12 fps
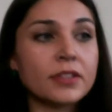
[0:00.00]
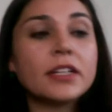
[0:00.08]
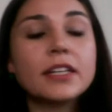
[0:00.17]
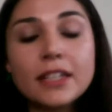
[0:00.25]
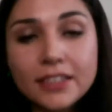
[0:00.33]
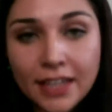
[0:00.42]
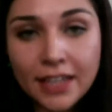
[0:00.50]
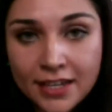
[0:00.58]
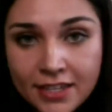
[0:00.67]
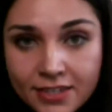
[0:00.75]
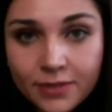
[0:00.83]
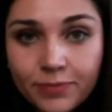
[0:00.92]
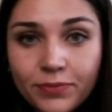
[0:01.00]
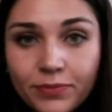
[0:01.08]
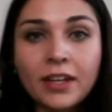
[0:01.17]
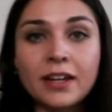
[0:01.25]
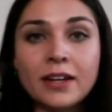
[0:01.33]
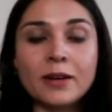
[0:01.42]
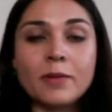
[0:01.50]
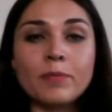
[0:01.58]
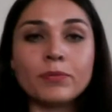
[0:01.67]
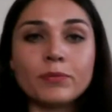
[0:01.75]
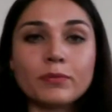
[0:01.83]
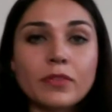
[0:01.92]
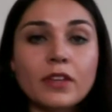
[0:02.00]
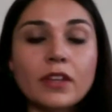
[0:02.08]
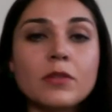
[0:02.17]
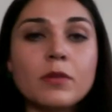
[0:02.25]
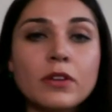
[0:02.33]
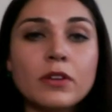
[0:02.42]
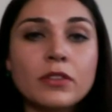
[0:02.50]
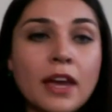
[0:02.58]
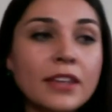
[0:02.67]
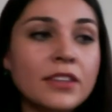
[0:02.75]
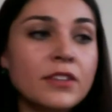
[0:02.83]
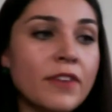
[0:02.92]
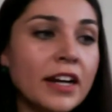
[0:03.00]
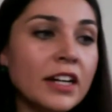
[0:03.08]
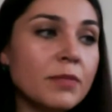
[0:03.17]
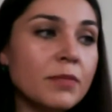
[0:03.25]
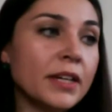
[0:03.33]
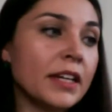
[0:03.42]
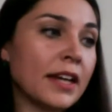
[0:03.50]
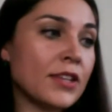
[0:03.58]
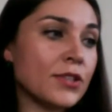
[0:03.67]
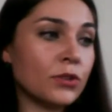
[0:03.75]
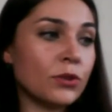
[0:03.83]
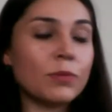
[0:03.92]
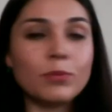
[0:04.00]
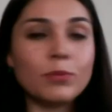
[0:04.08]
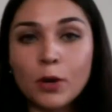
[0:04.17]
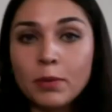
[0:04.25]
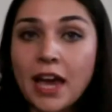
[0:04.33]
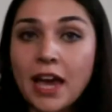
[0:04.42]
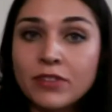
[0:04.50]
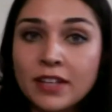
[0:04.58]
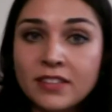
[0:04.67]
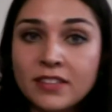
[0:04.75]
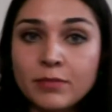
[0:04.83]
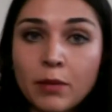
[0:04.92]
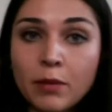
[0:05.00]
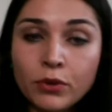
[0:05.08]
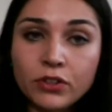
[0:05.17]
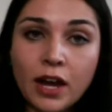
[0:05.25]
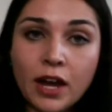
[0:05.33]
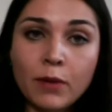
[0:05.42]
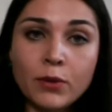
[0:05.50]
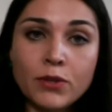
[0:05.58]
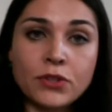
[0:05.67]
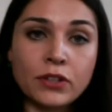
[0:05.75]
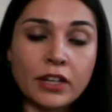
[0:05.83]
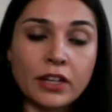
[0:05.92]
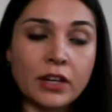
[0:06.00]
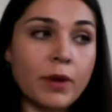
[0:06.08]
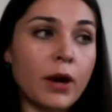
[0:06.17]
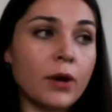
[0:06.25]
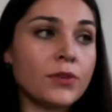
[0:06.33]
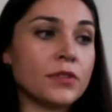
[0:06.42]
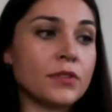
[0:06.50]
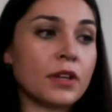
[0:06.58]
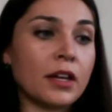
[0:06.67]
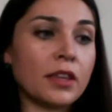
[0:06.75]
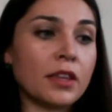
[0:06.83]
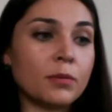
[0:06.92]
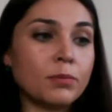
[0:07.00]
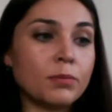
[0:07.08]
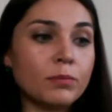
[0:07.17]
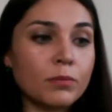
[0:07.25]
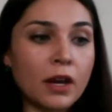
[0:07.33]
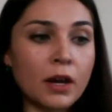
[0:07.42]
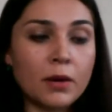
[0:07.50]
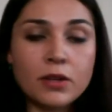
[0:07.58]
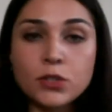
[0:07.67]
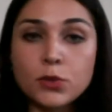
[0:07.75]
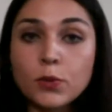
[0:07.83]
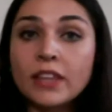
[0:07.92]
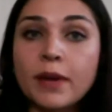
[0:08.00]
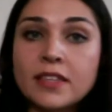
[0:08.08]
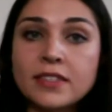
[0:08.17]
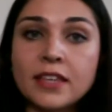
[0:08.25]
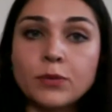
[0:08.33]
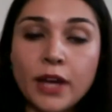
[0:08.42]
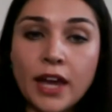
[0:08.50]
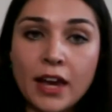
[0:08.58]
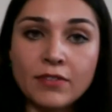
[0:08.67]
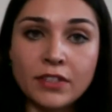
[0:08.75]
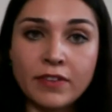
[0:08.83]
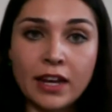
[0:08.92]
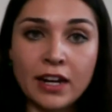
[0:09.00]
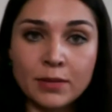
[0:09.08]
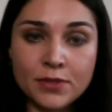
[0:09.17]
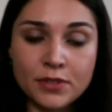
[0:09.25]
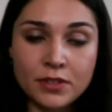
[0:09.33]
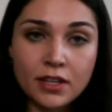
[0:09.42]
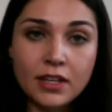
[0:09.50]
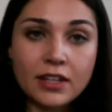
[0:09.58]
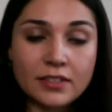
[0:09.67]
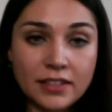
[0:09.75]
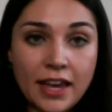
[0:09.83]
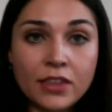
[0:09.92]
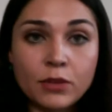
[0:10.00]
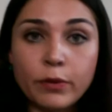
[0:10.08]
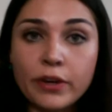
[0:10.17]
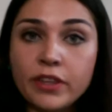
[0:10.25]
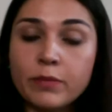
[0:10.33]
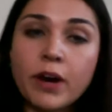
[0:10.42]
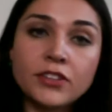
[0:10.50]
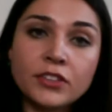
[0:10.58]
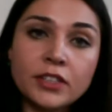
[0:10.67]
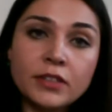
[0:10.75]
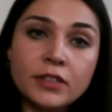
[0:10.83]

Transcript: Yes. At the very beginning, as you probably have read in my book, I was talking about the sweatpants that we have developed together with a partner.